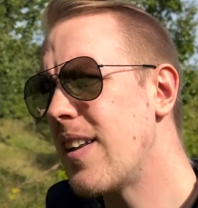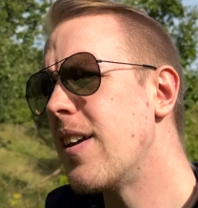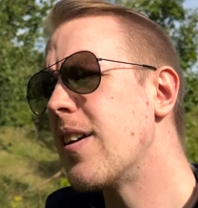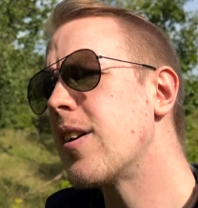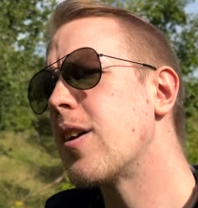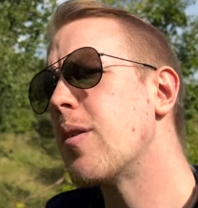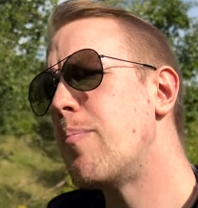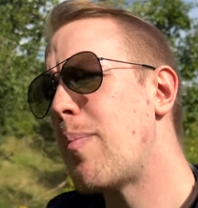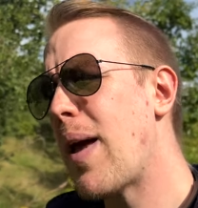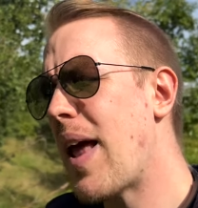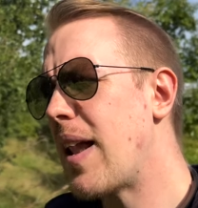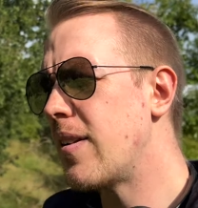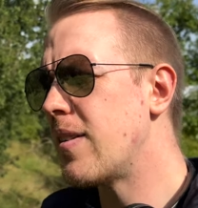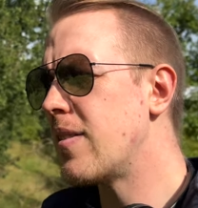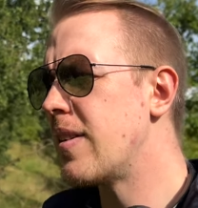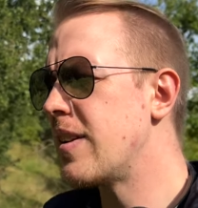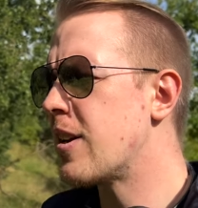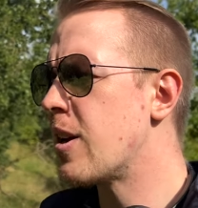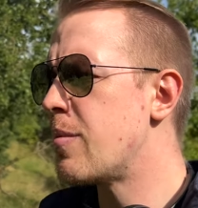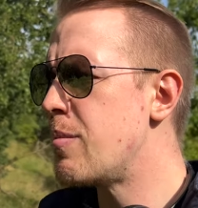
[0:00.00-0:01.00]
and compellingly
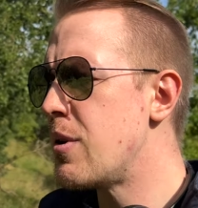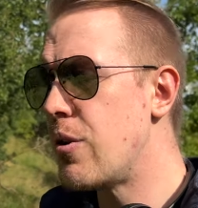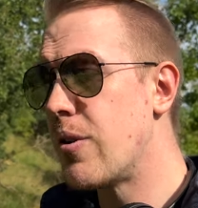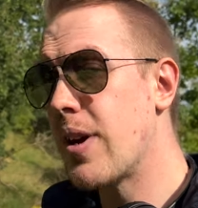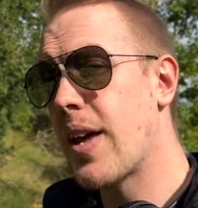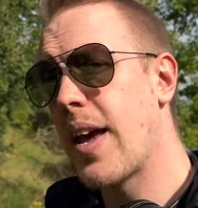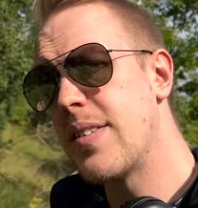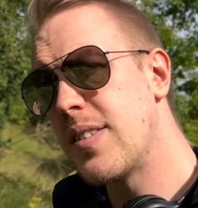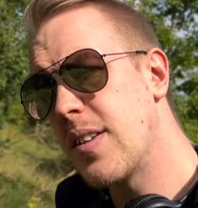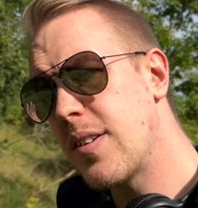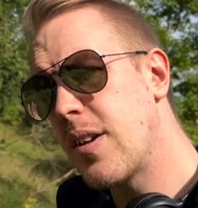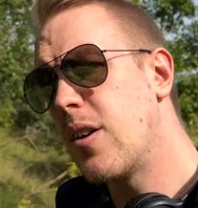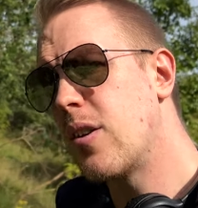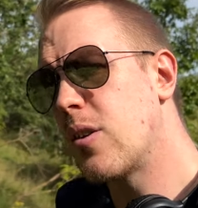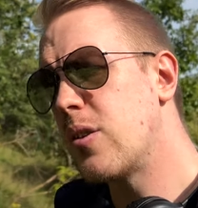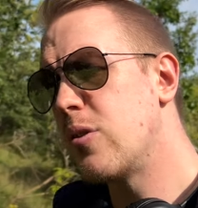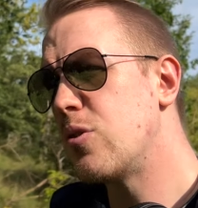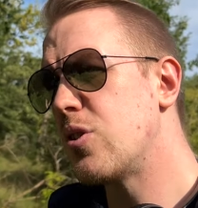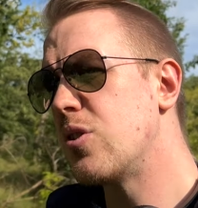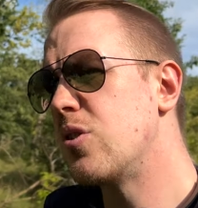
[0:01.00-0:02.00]
communicated
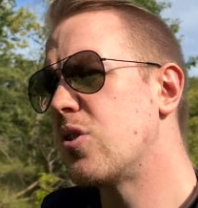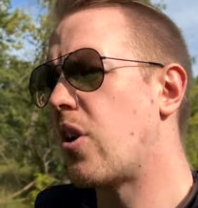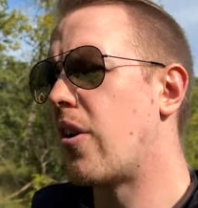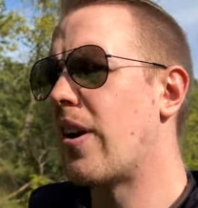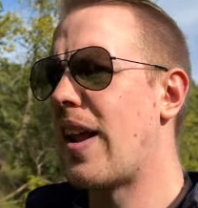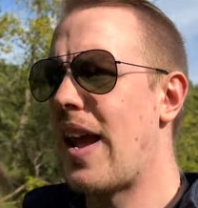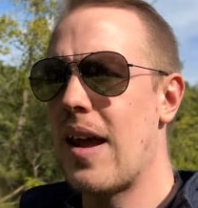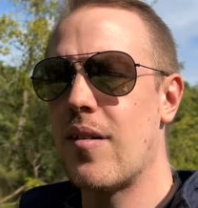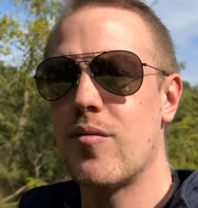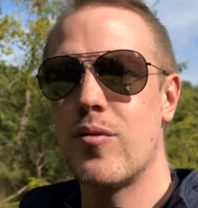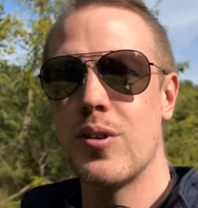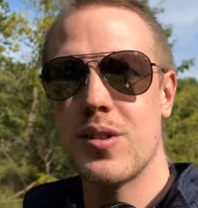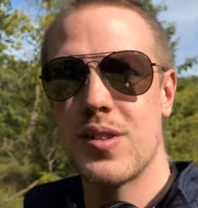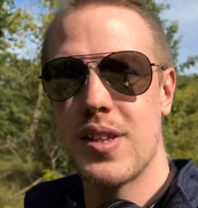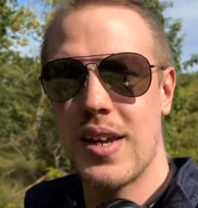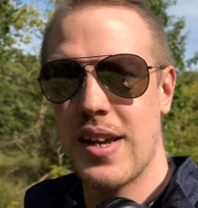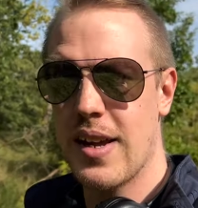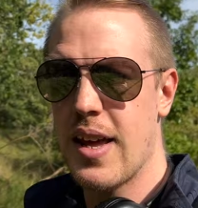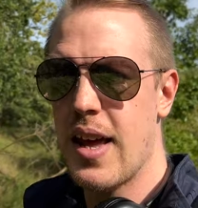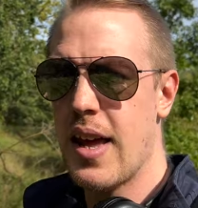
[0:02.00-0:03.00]
conclusions on
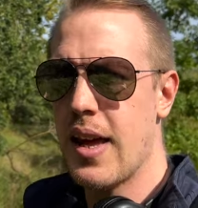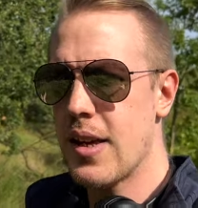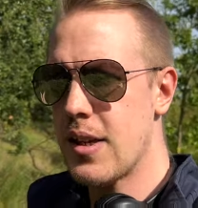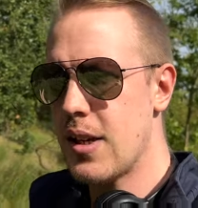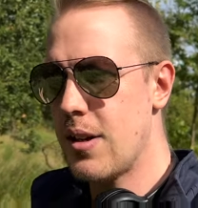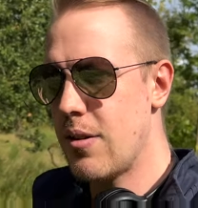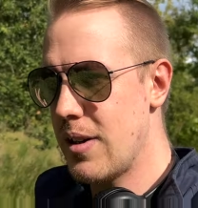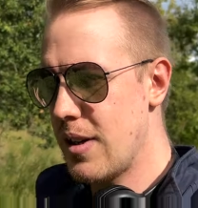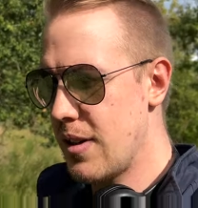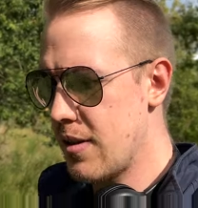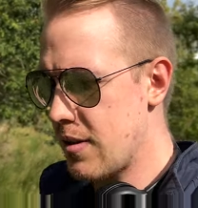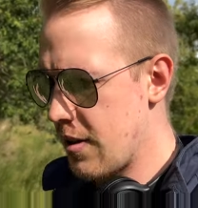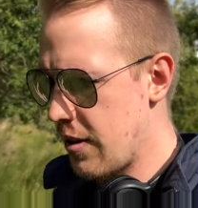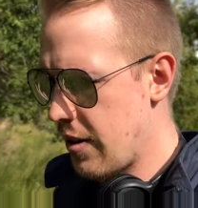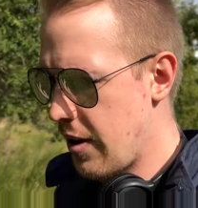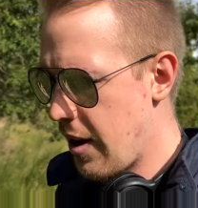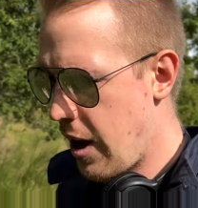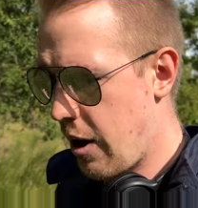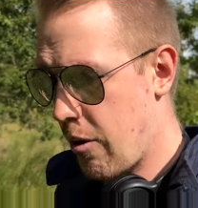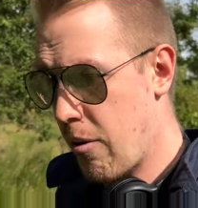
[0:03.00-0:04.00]
everything you need to
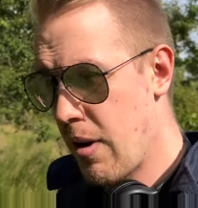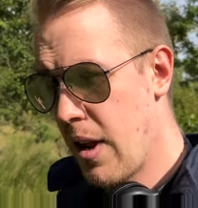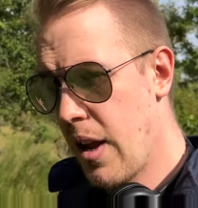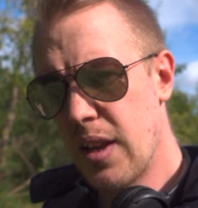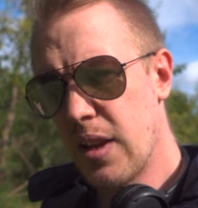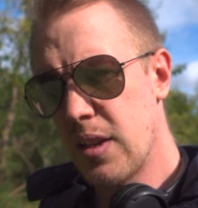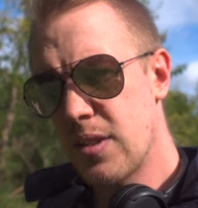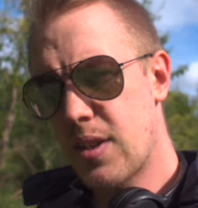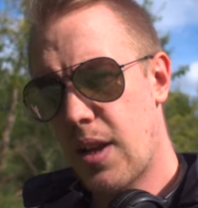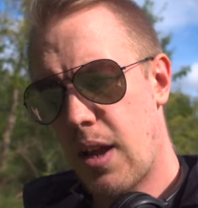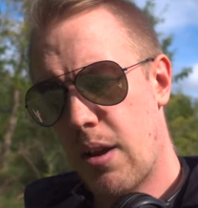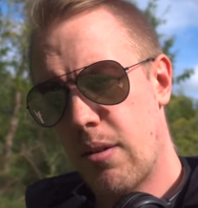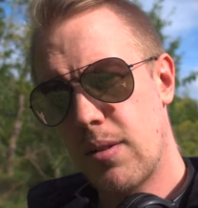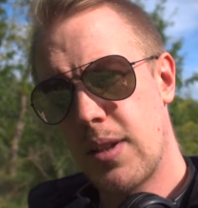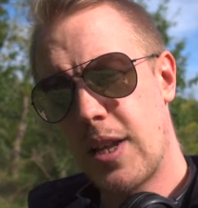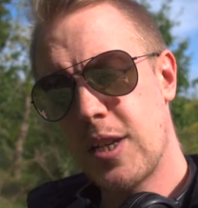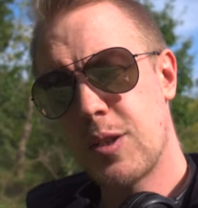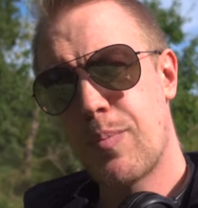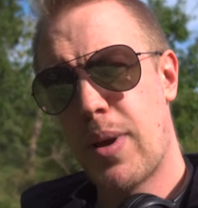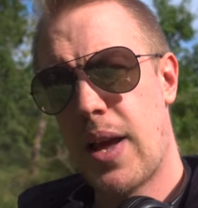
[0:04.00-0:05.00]
know. So
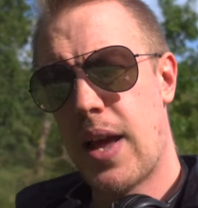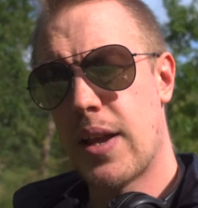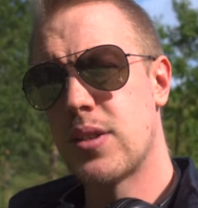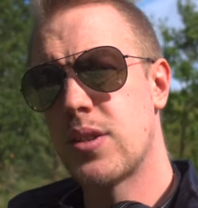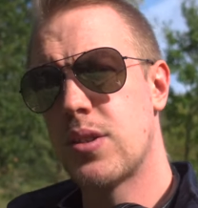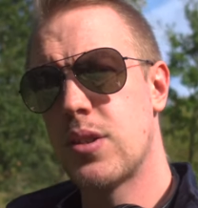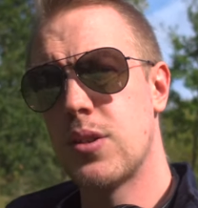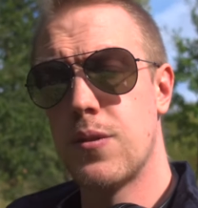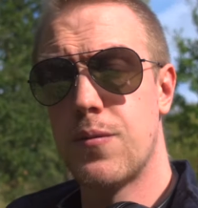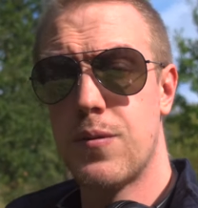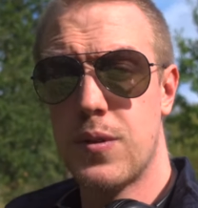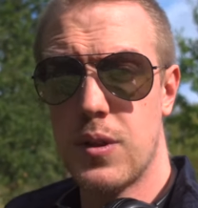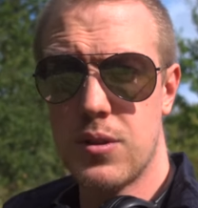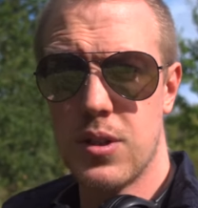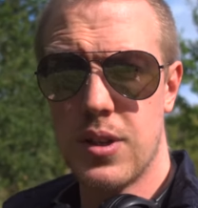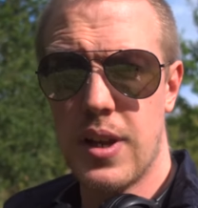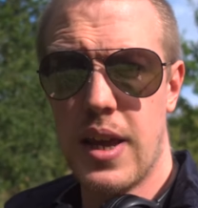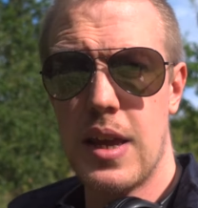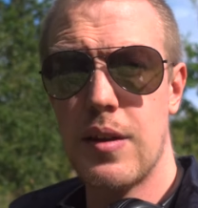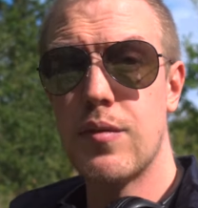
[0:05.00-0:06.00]
let's pass to Future
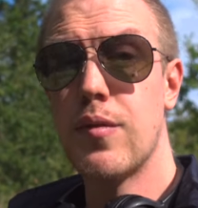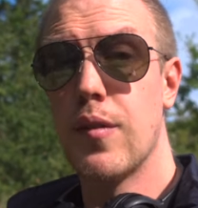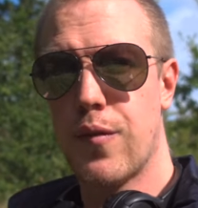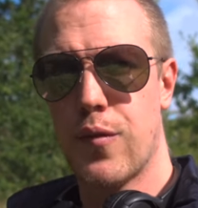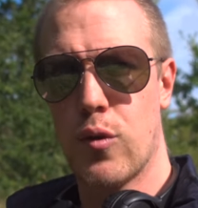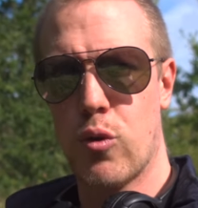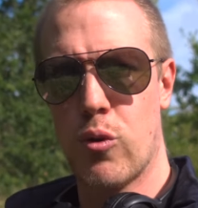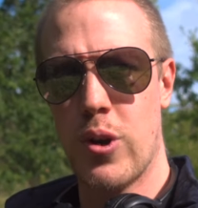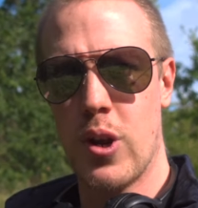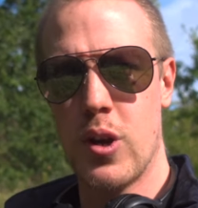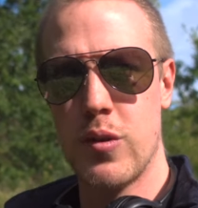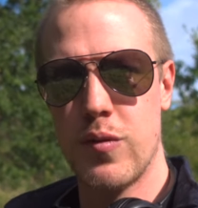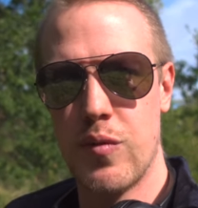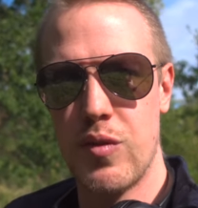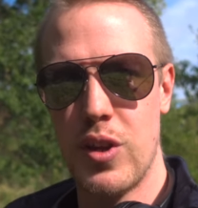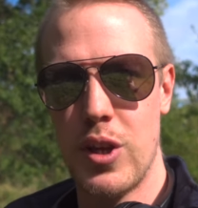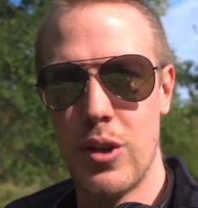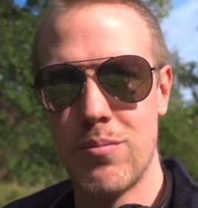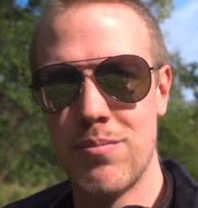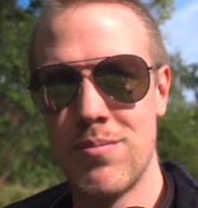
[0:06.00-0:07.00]
Dave for an
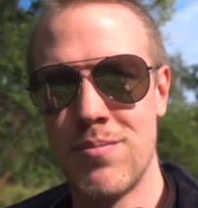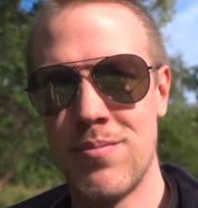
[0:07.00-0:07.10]
overview.